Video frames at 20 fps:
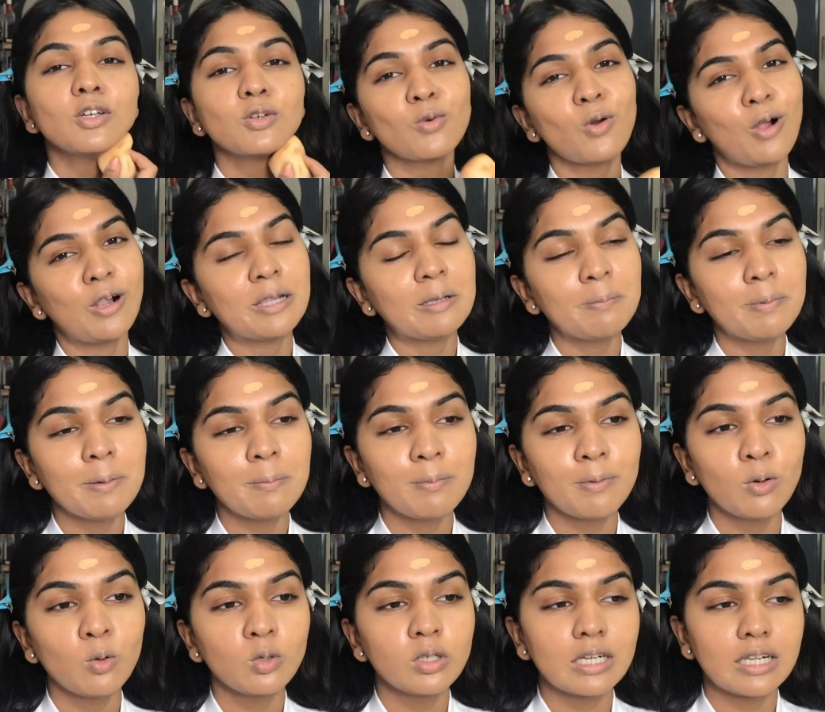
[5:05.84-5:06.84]
To all the
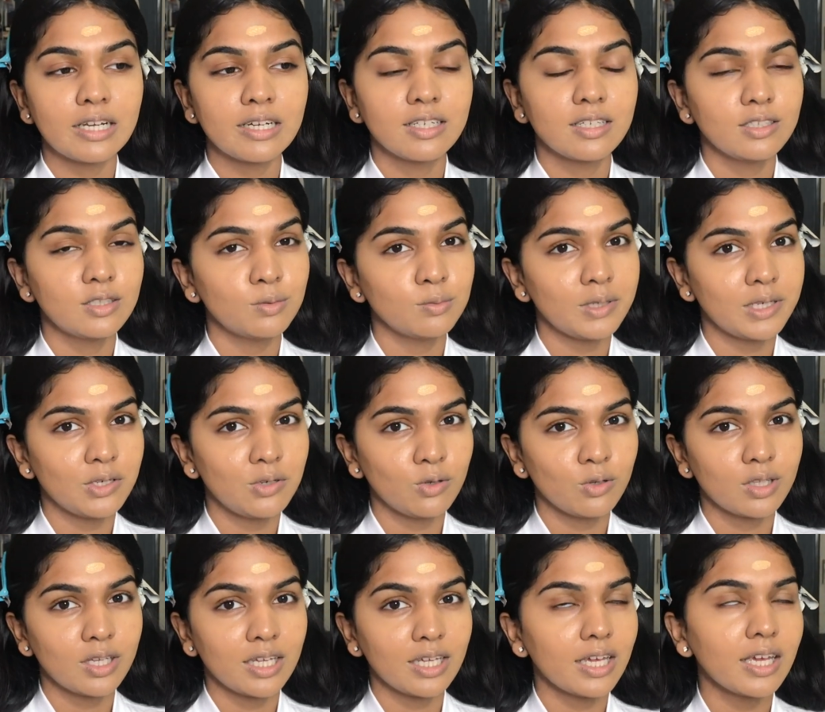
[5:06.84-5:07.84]
people who click this
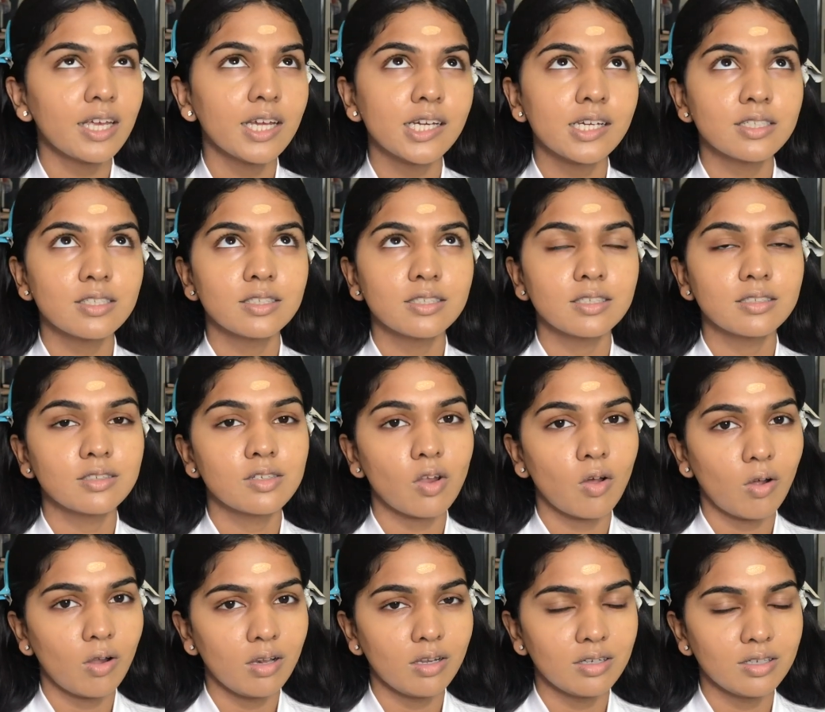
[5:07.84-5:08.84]
video thinking it is
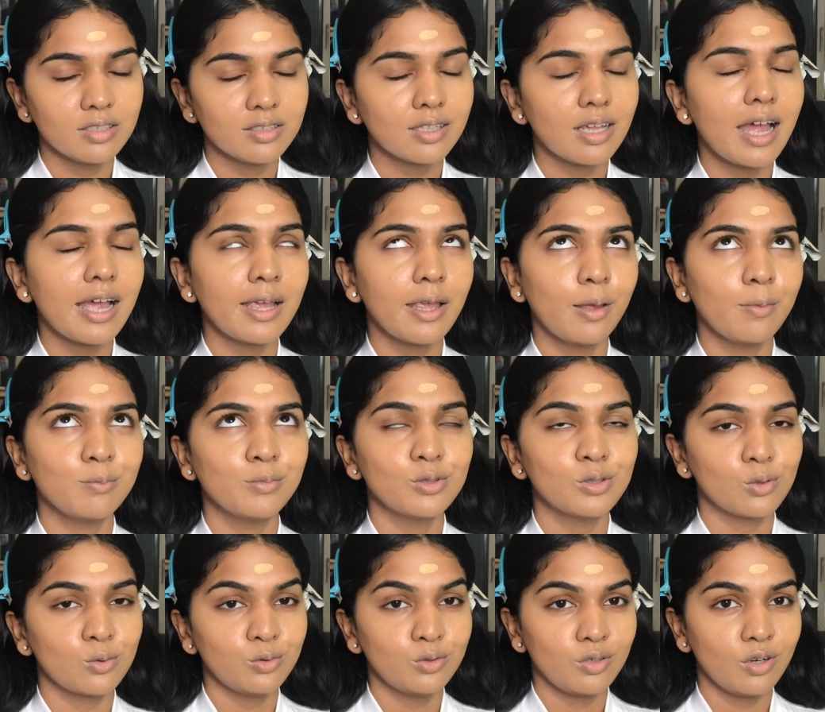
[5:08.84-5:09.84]
dollars, I am
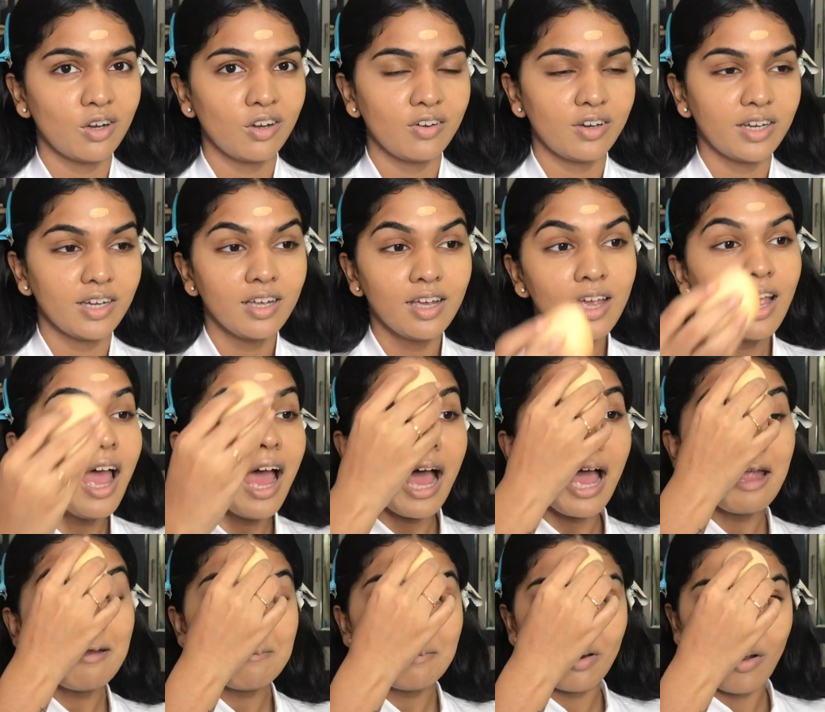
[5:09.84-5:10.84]
so sorry.
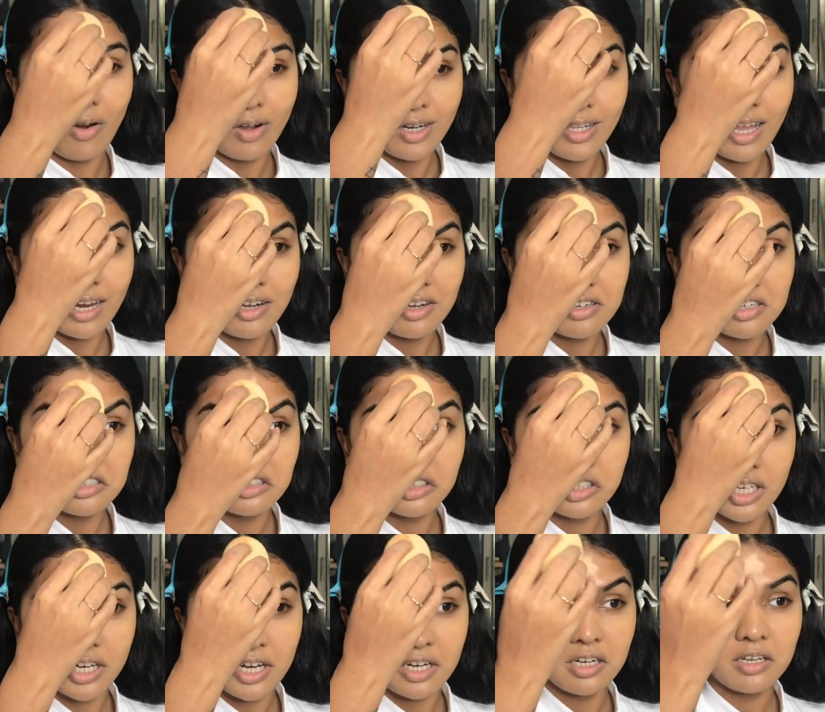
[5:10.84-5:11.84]
I'm not that
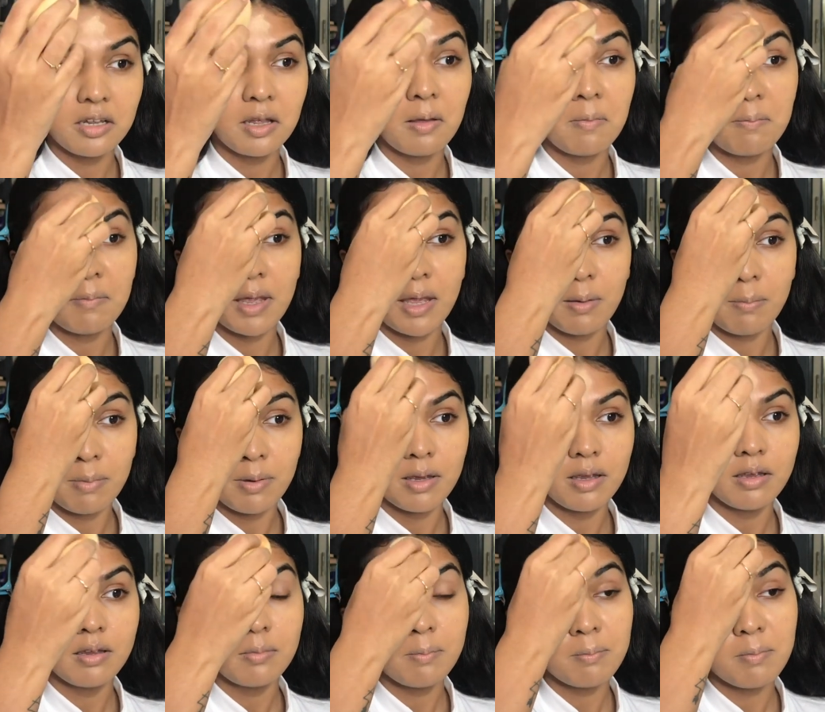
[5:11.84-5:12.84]
rich yet.
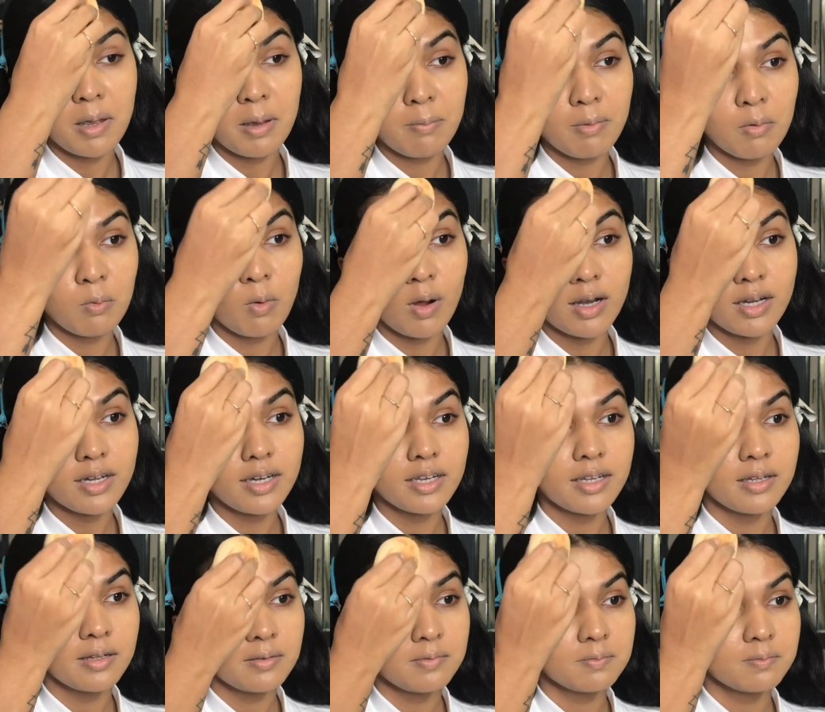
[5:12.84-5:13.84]
Maybe, maybe one
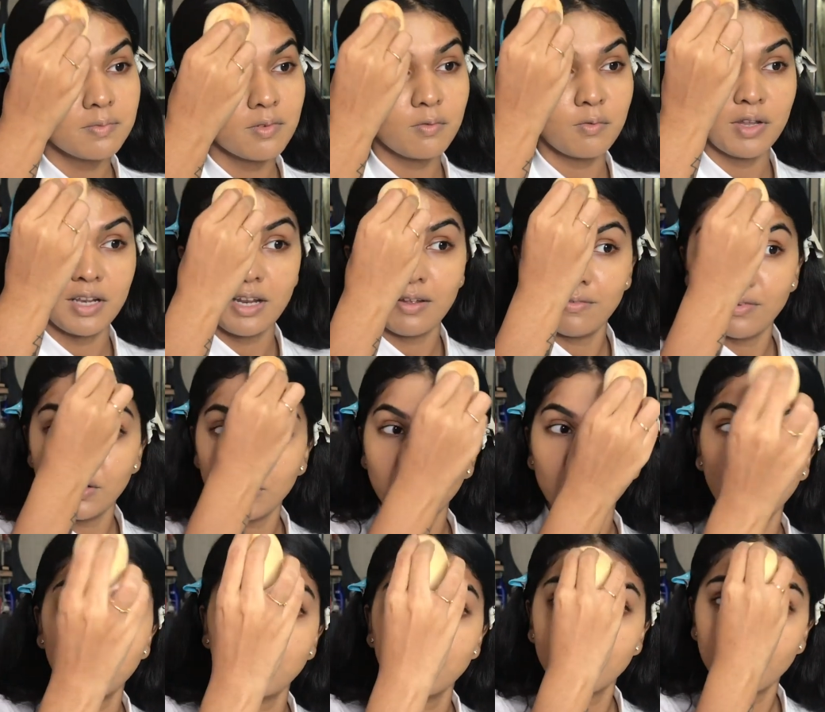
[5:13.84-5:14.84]
day. We never
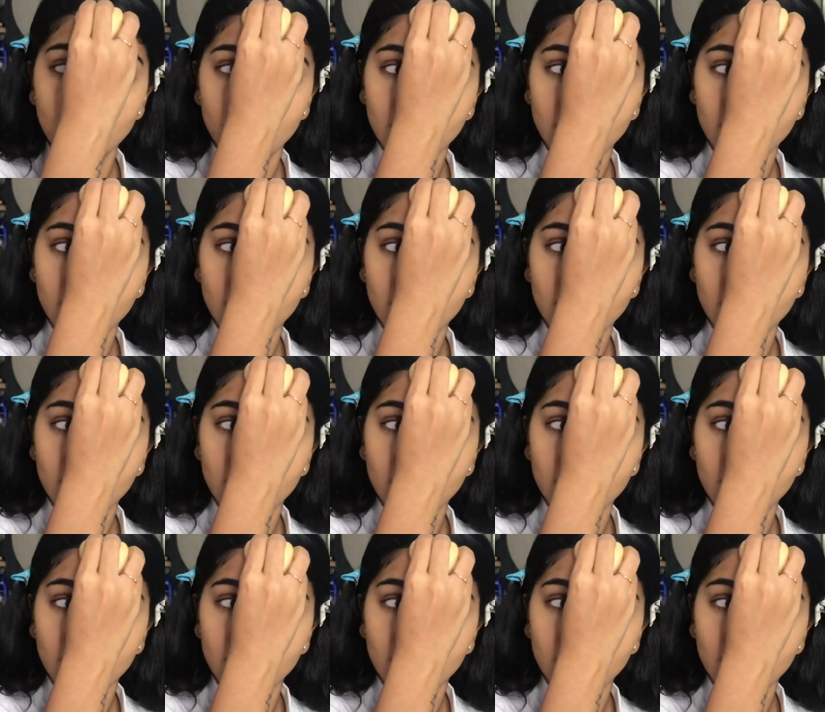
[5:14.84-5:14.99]
know.